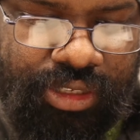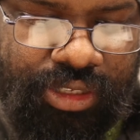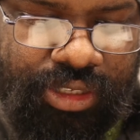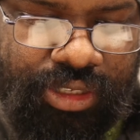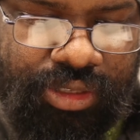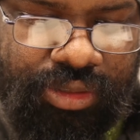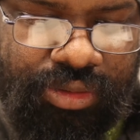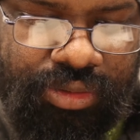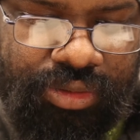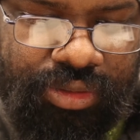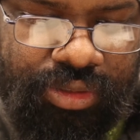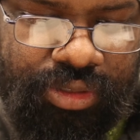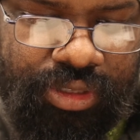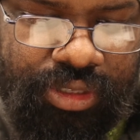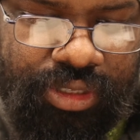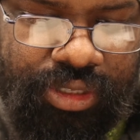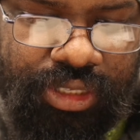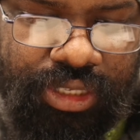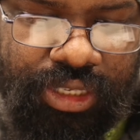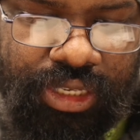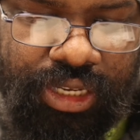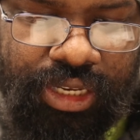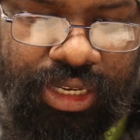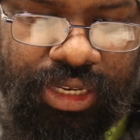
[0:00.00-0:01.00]
ashore
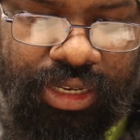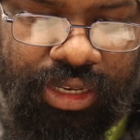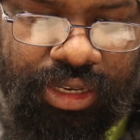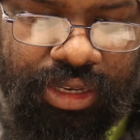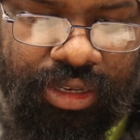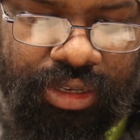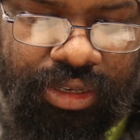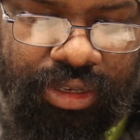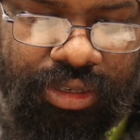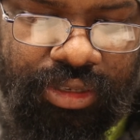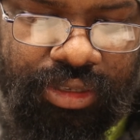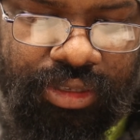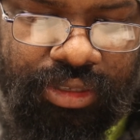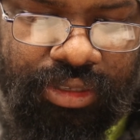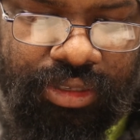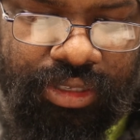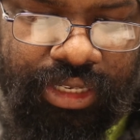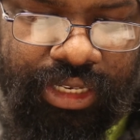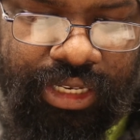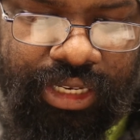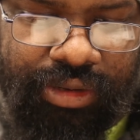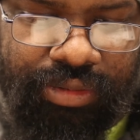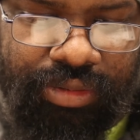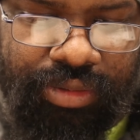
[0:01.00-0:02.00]
on
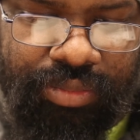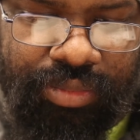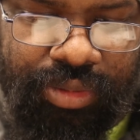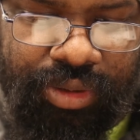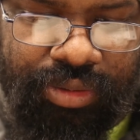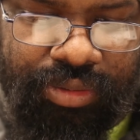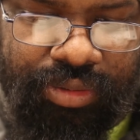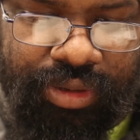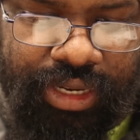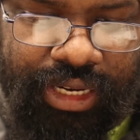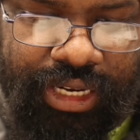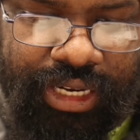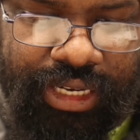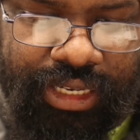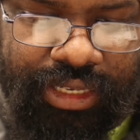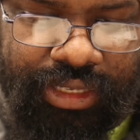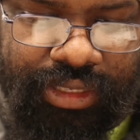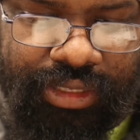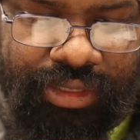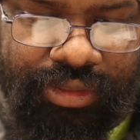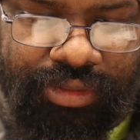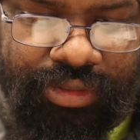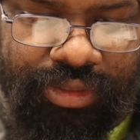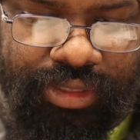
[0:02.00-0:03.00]
a remote
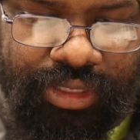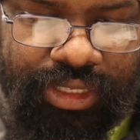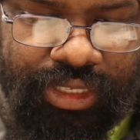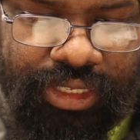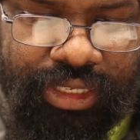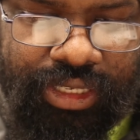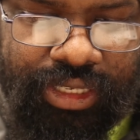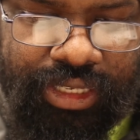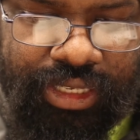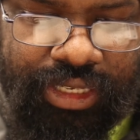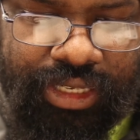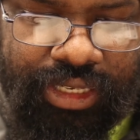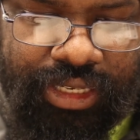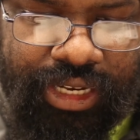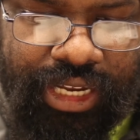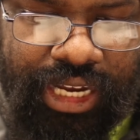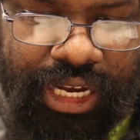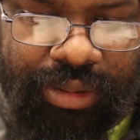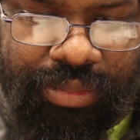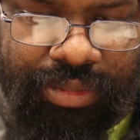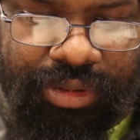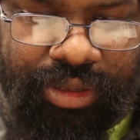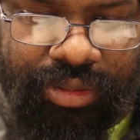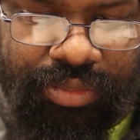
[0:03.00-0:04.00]
island
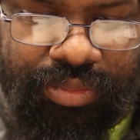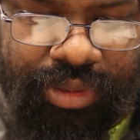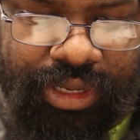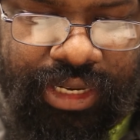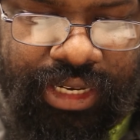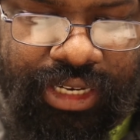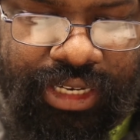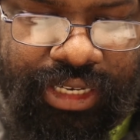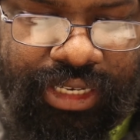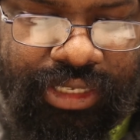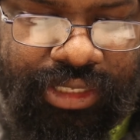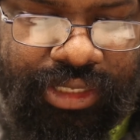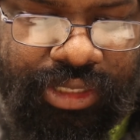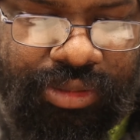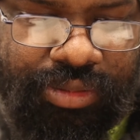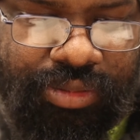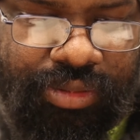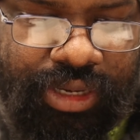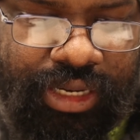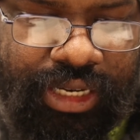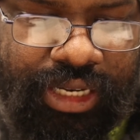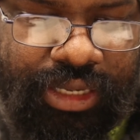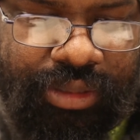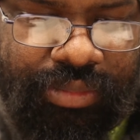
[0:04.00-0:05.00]
inhabited by a
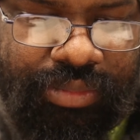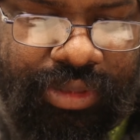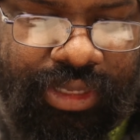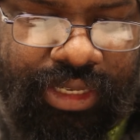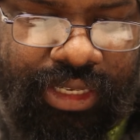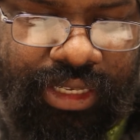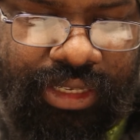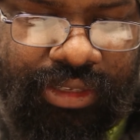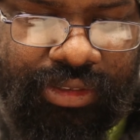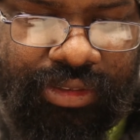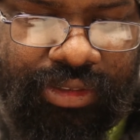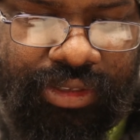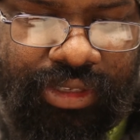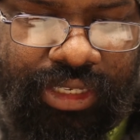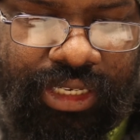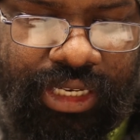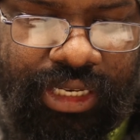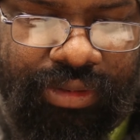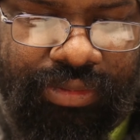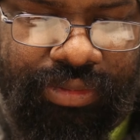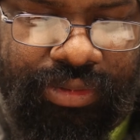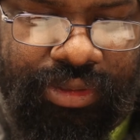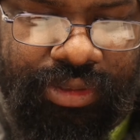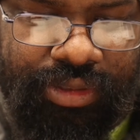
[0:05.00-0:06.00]
tribe that has
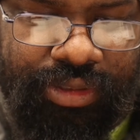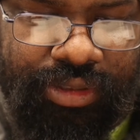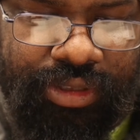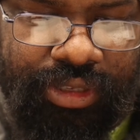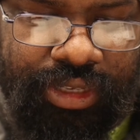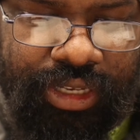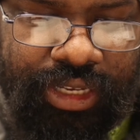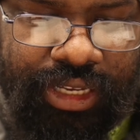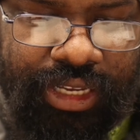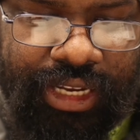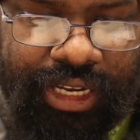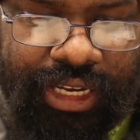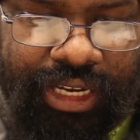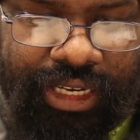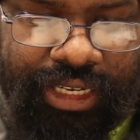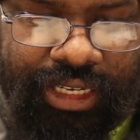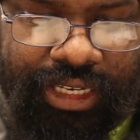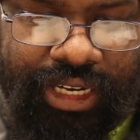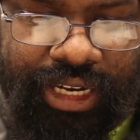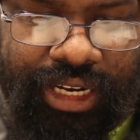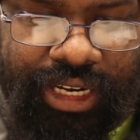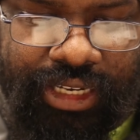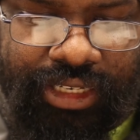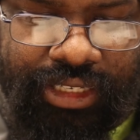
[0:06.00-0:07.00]
never had
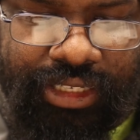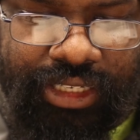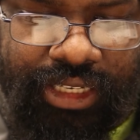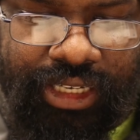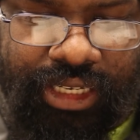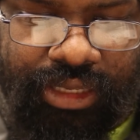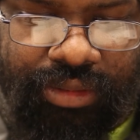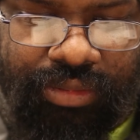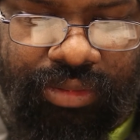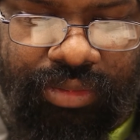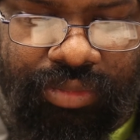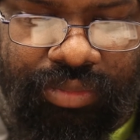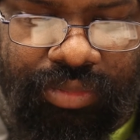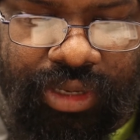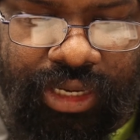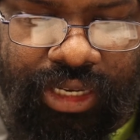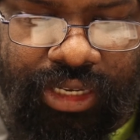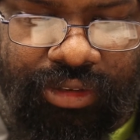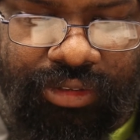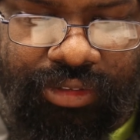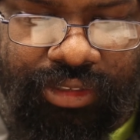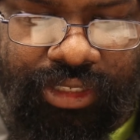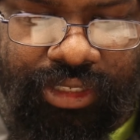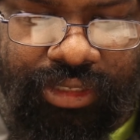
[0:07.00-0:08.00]
contact with
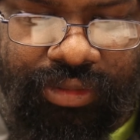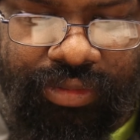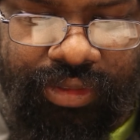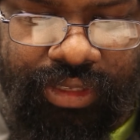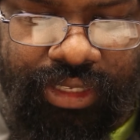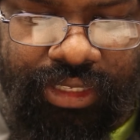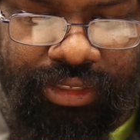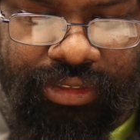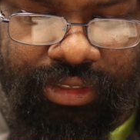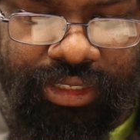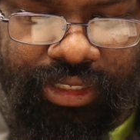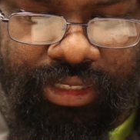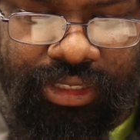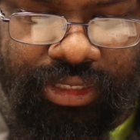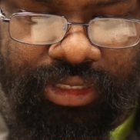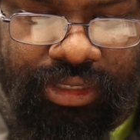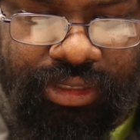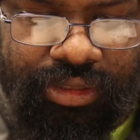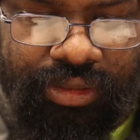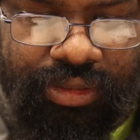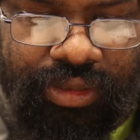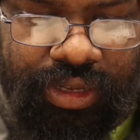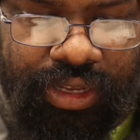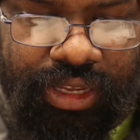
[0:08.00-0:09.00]
modern
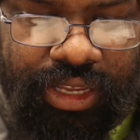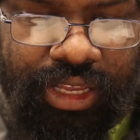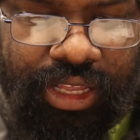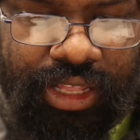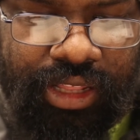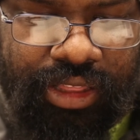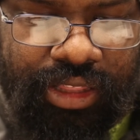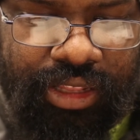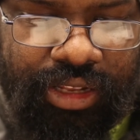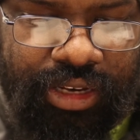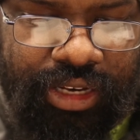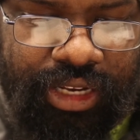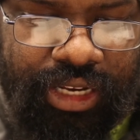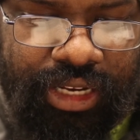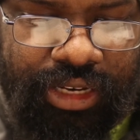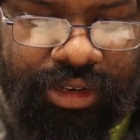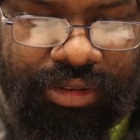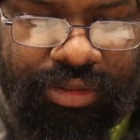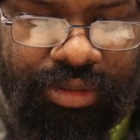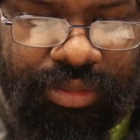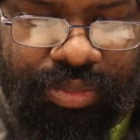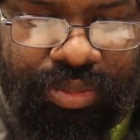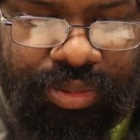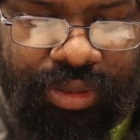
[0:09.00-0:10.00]
civilization. The
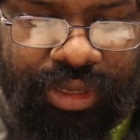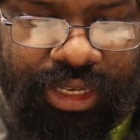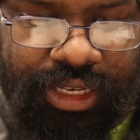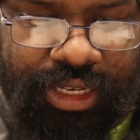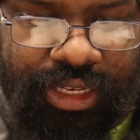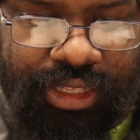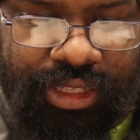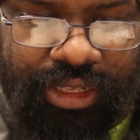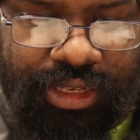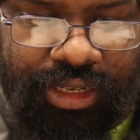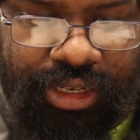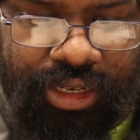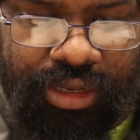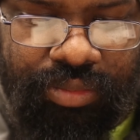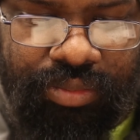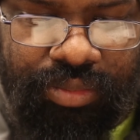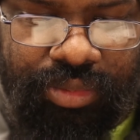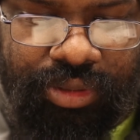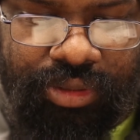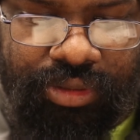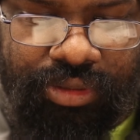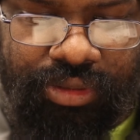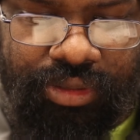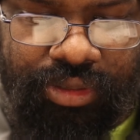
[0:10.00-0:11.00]
natives play the
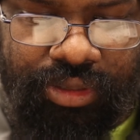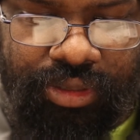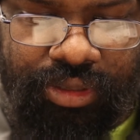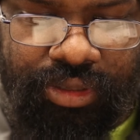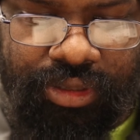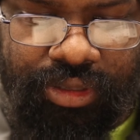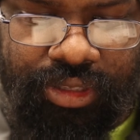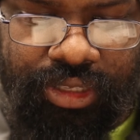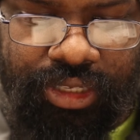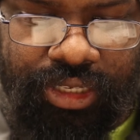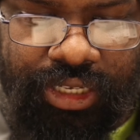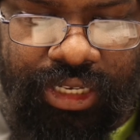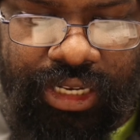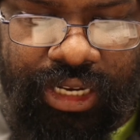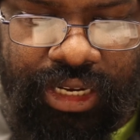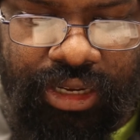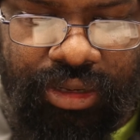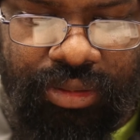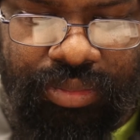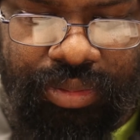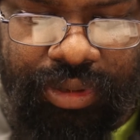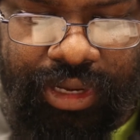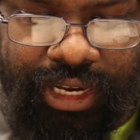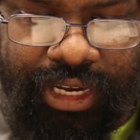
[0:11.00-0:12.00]
numbers on the
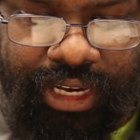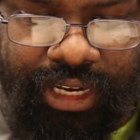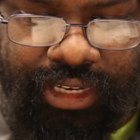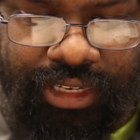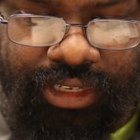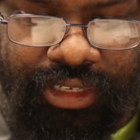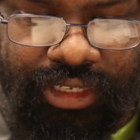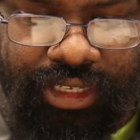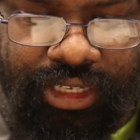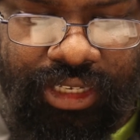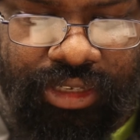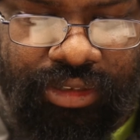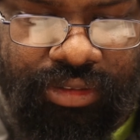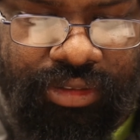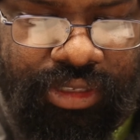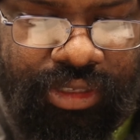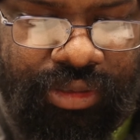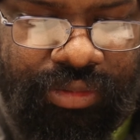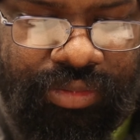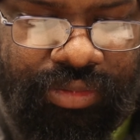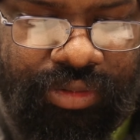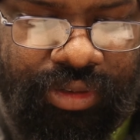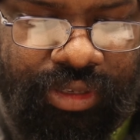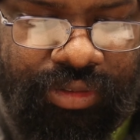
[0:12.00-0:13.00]
dial pad and hear
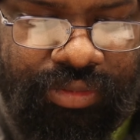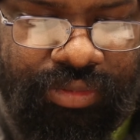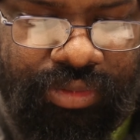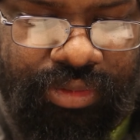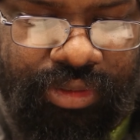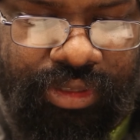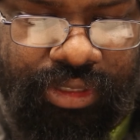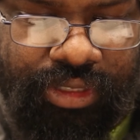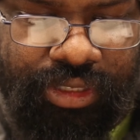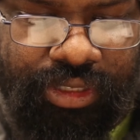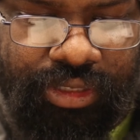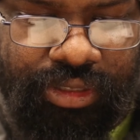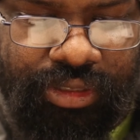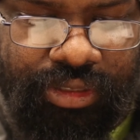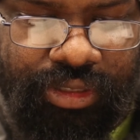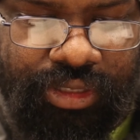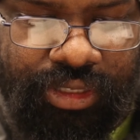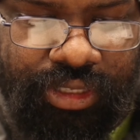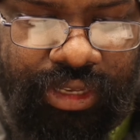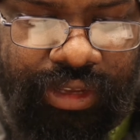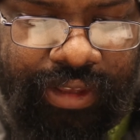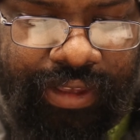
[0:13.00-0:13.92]
different voices